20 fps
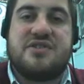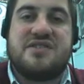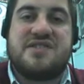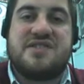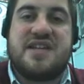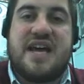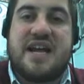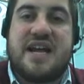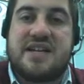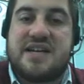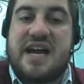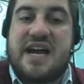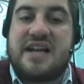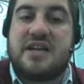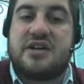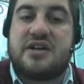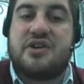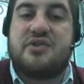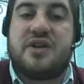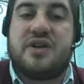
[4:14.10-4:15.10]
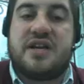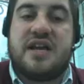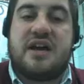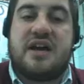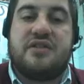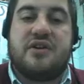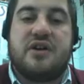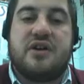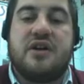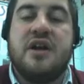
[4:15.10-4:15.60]
Antitrust Act kind of go
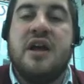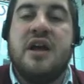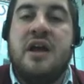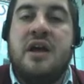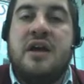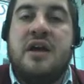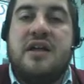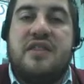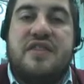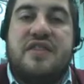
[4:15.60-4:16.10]
together.